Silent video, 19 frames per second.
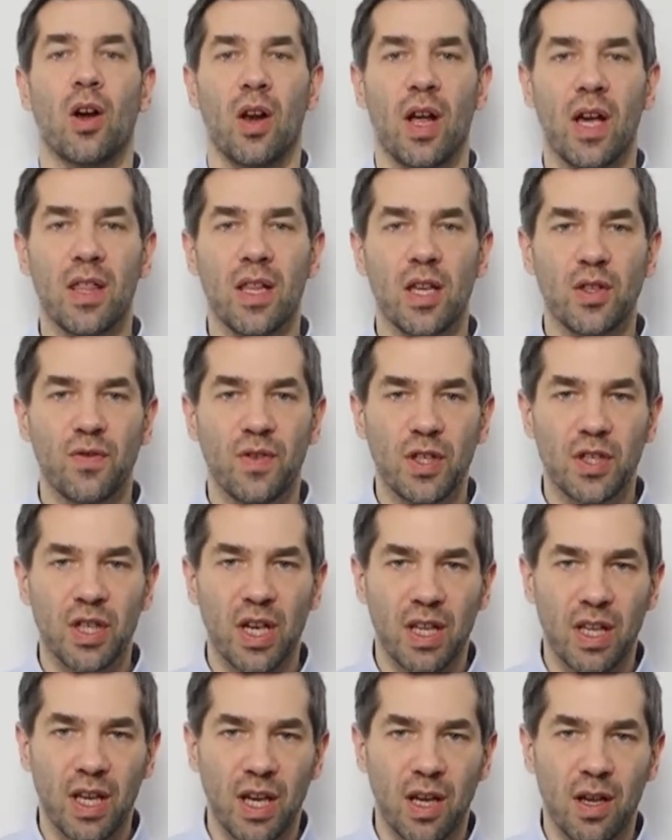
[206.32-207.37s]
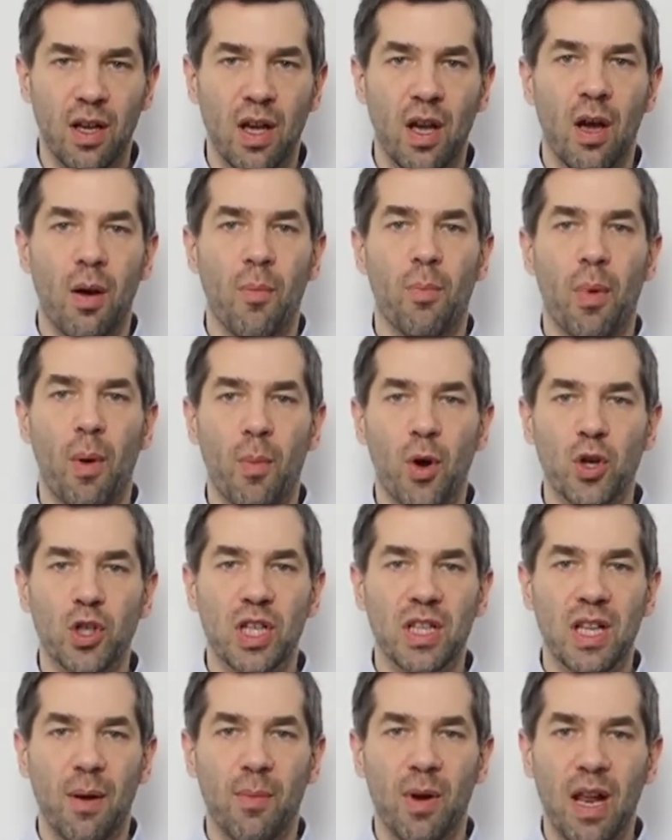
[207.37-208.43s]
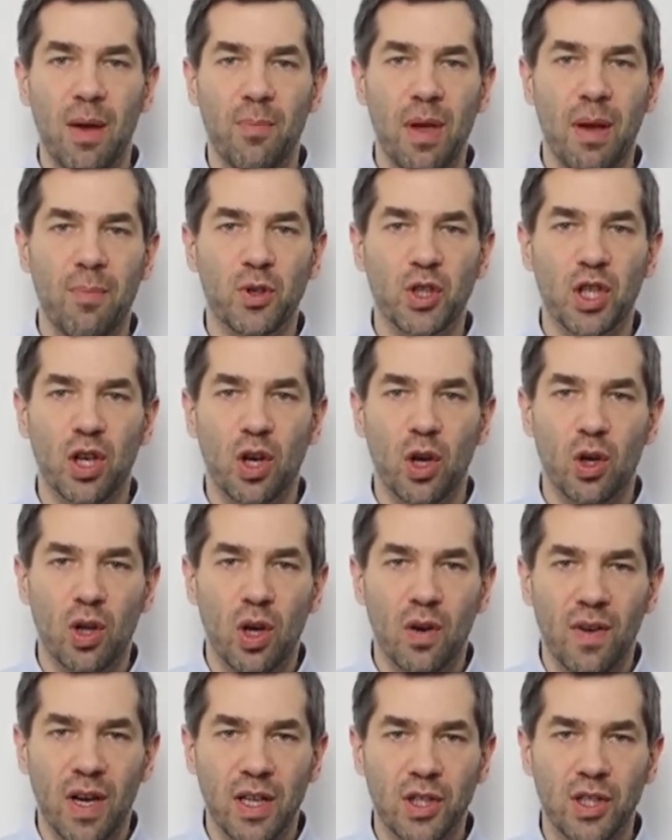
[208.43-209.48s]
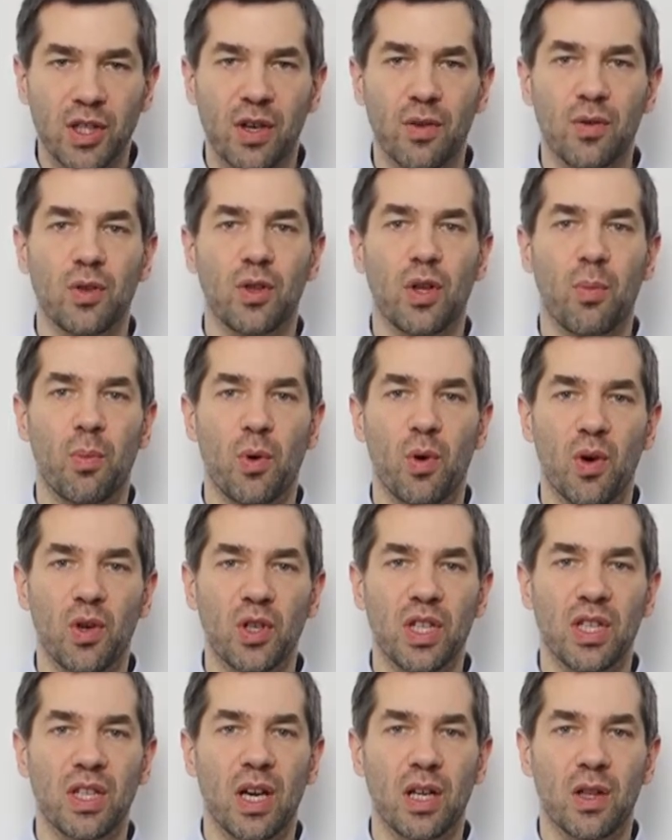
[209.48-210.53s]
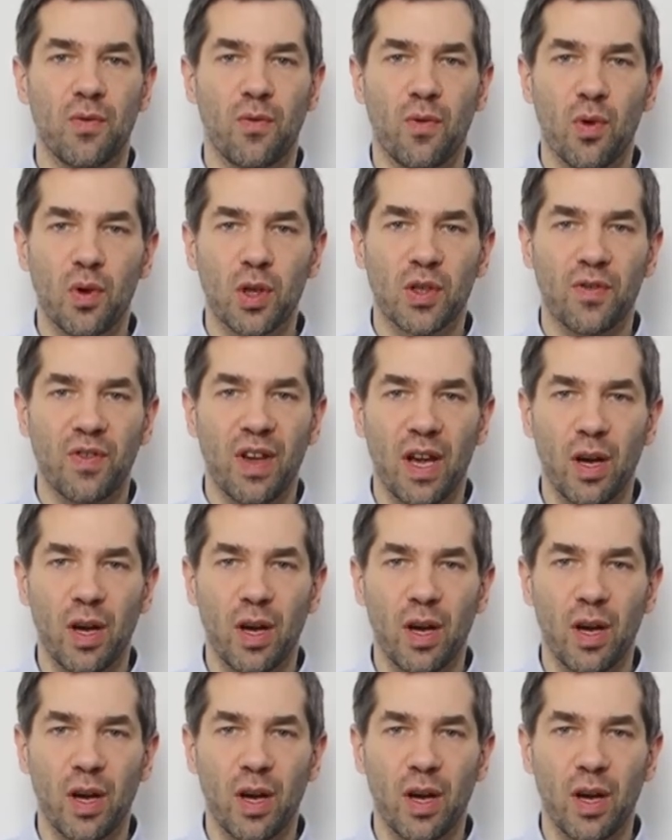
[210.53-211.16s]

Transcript: The next exercise will help us prepare for linking two notes from different registers.